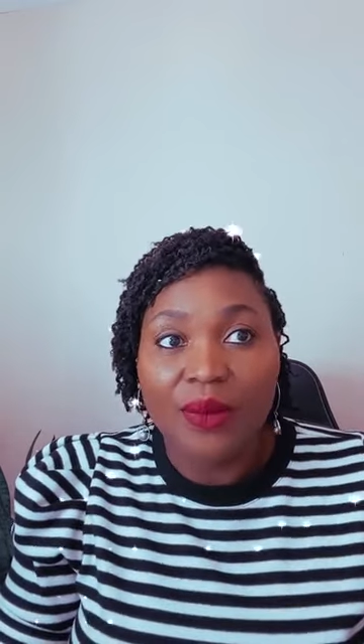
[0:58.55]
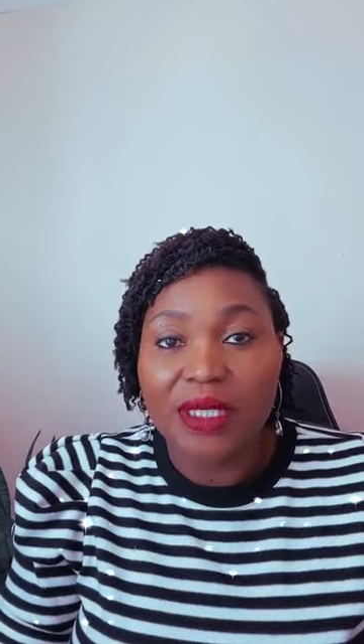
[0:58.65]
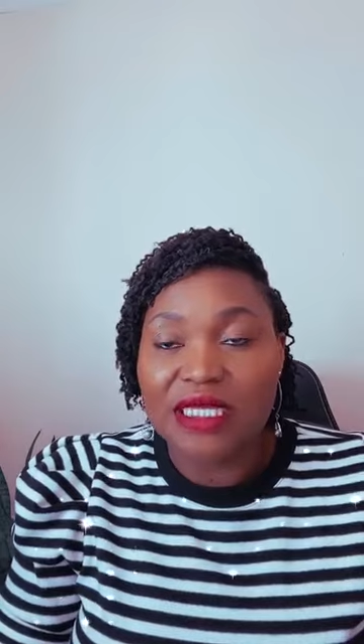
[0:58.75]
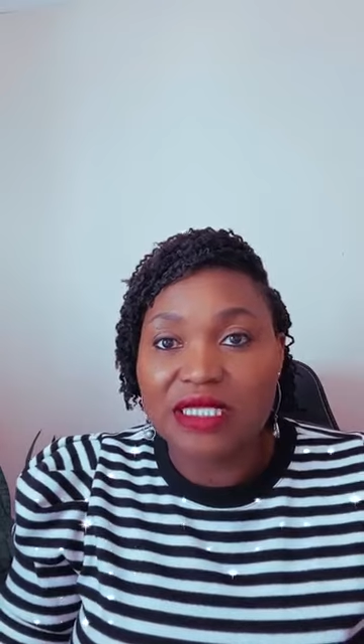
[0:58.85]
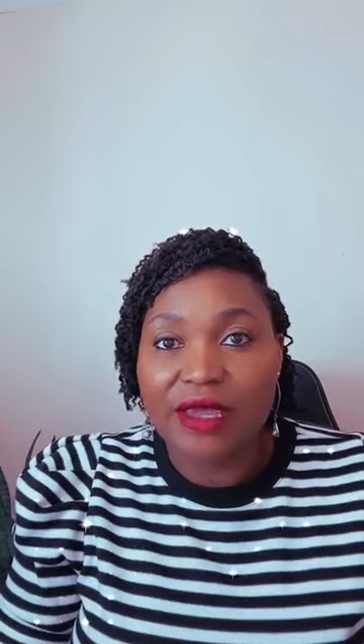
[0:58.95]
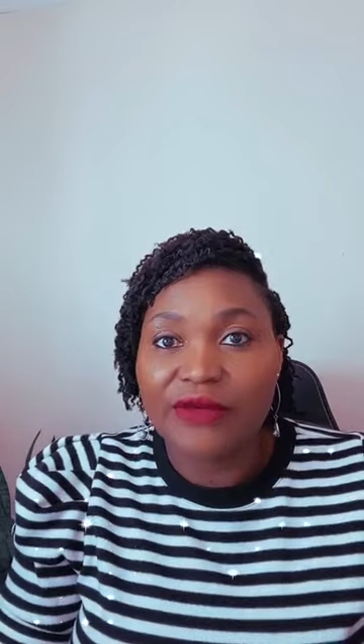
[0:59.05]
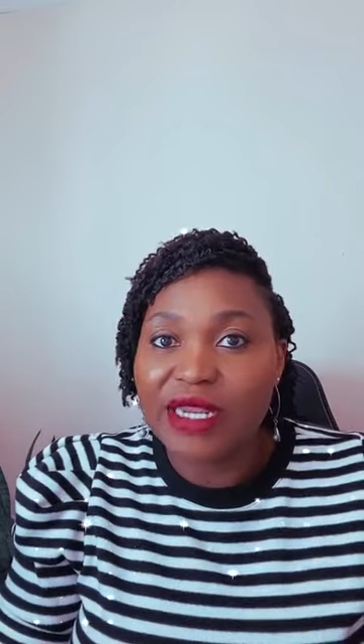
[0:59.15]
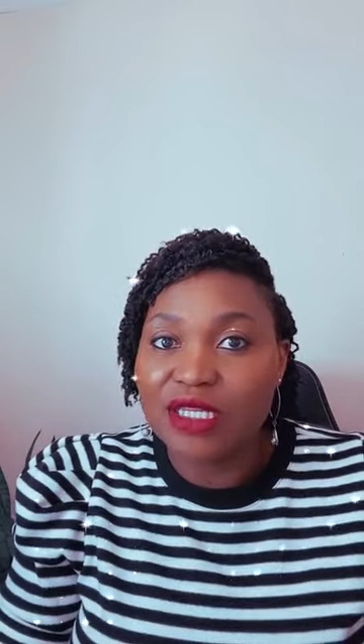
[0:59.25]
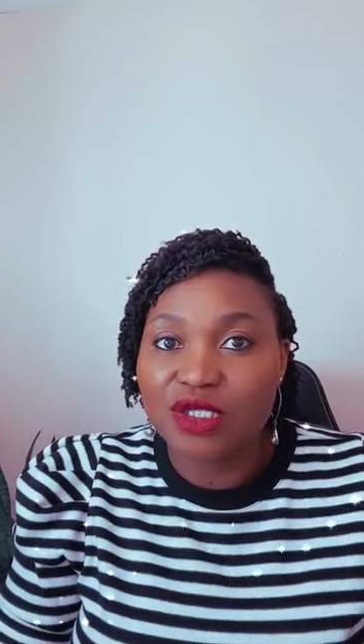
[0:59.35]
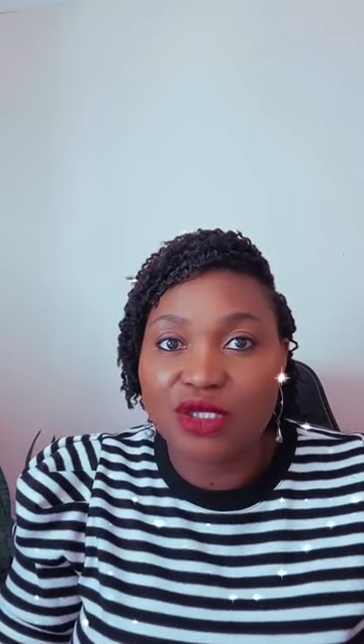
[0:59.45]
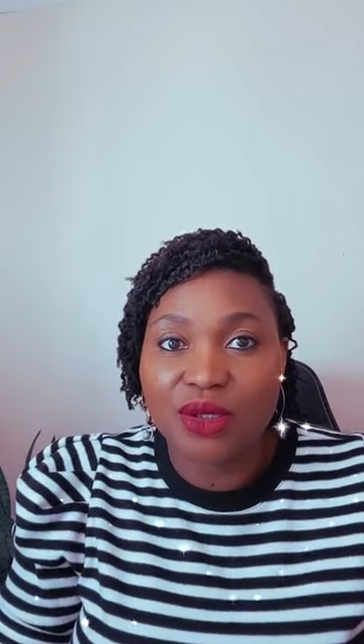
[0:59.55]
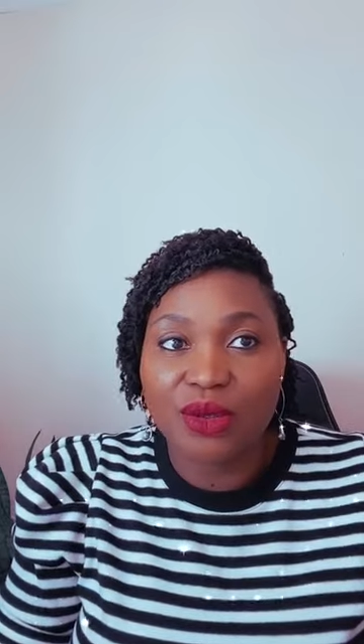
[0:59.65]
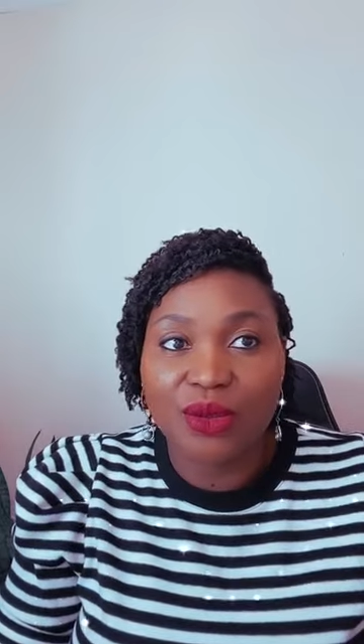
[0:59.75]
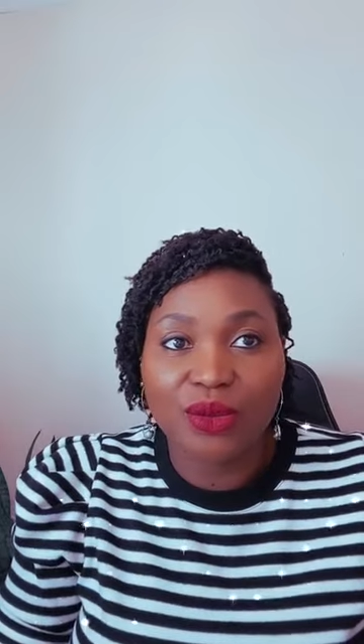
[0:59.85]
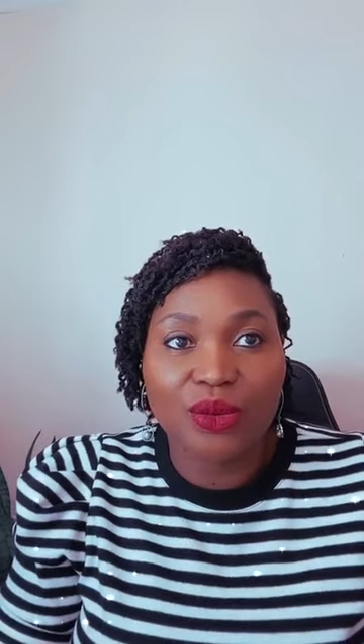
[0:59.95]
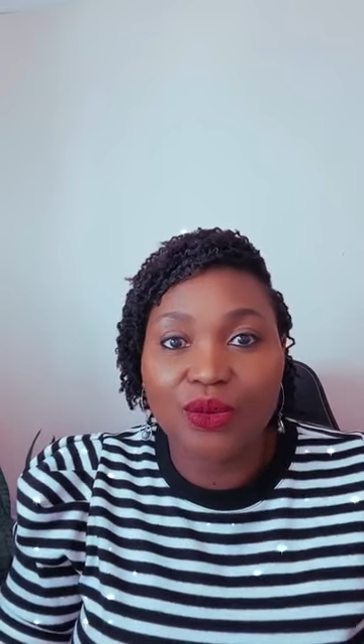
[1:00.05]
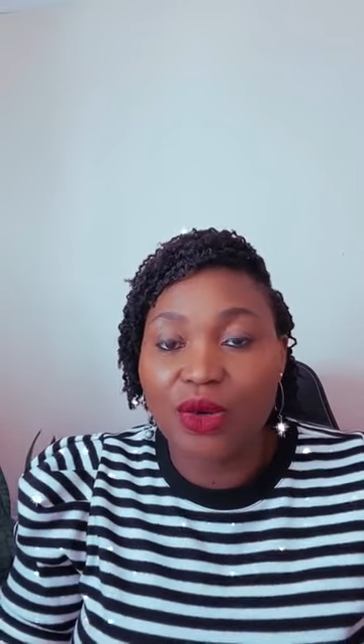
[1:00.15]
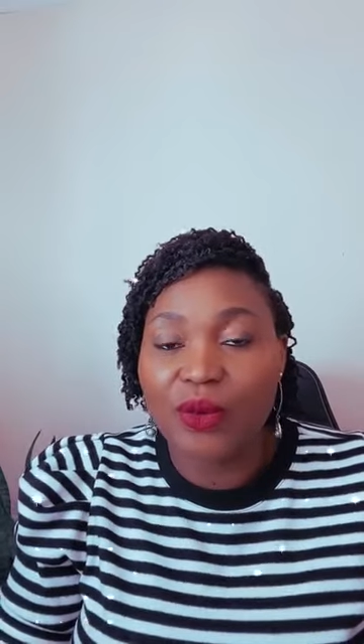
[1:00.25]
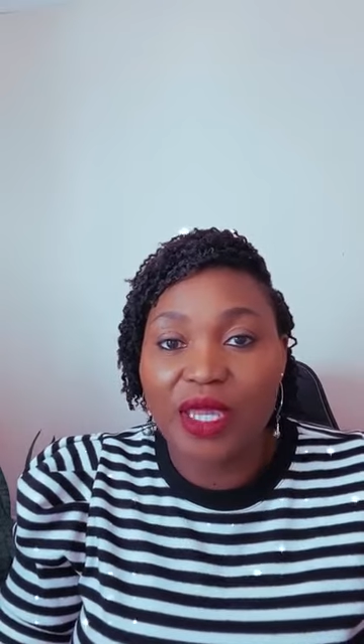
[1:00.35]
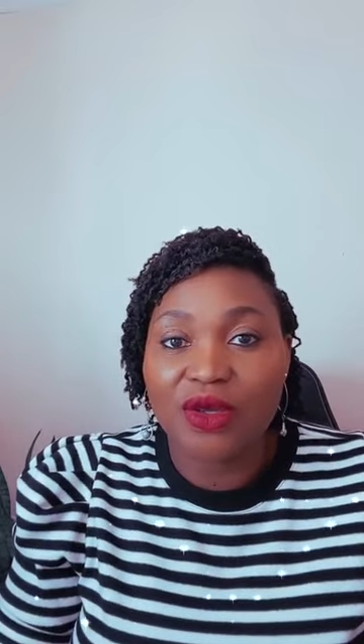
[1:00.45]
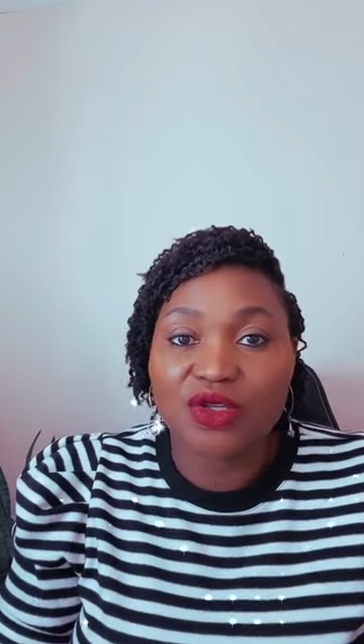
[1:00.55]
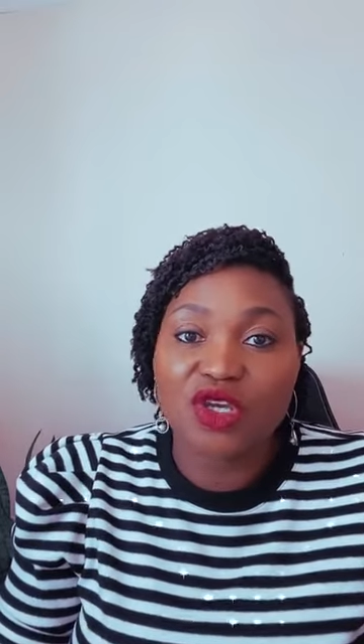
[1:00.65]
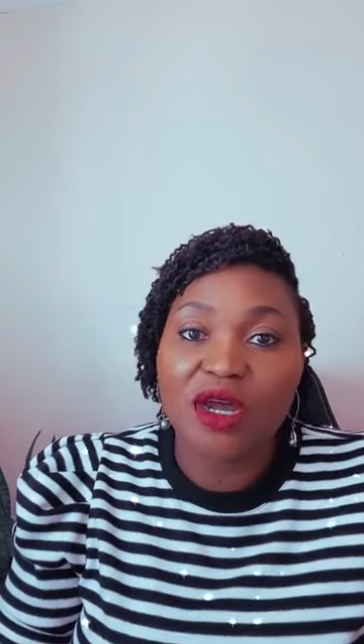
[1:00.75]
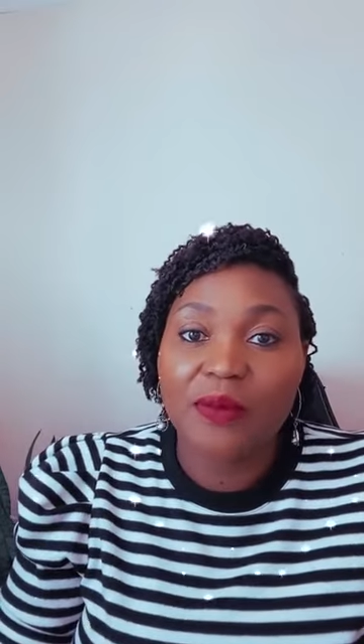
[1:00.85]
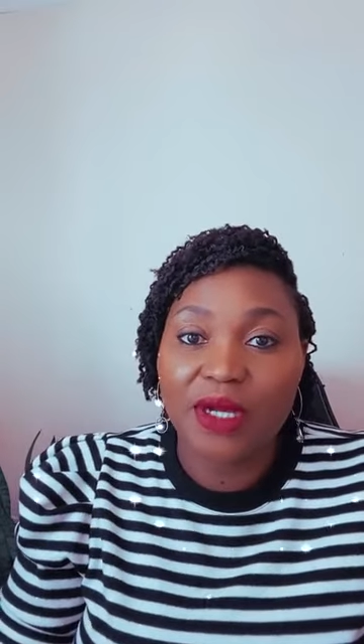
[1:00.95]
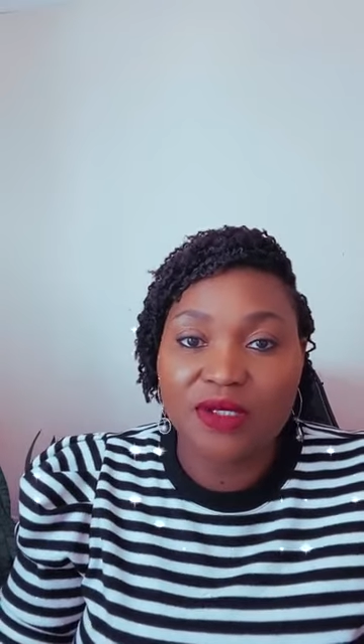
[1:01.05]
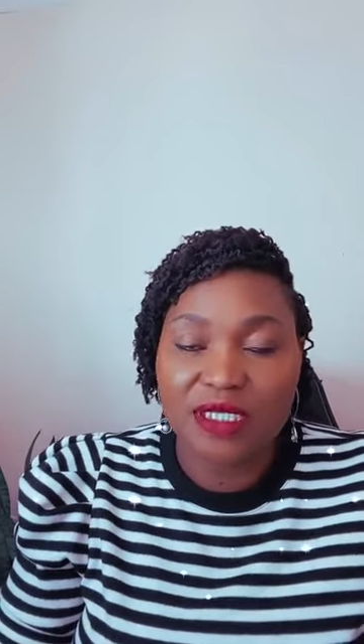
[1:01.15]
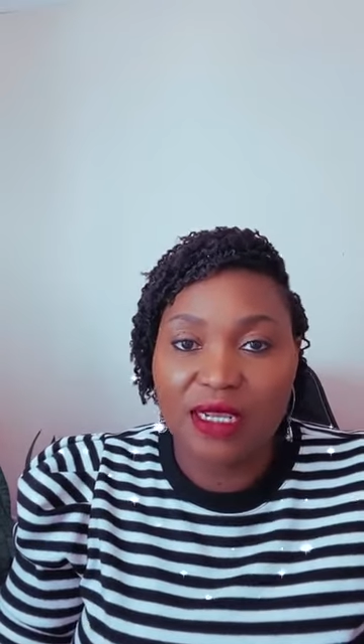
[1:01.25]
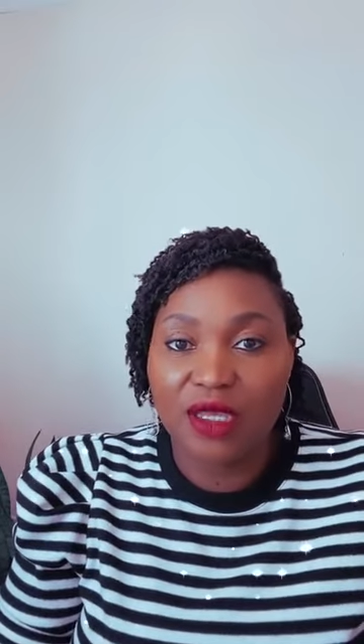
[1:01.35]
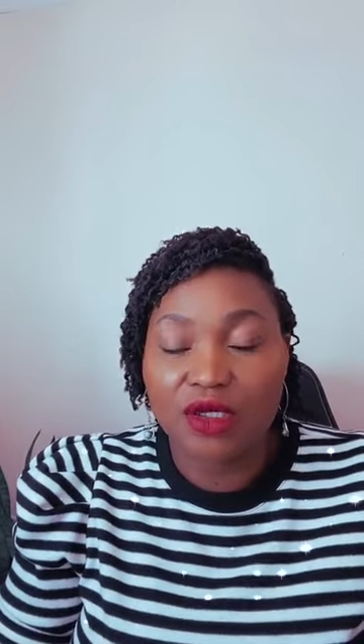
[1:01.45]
But let's get right into what we're here to talk about today.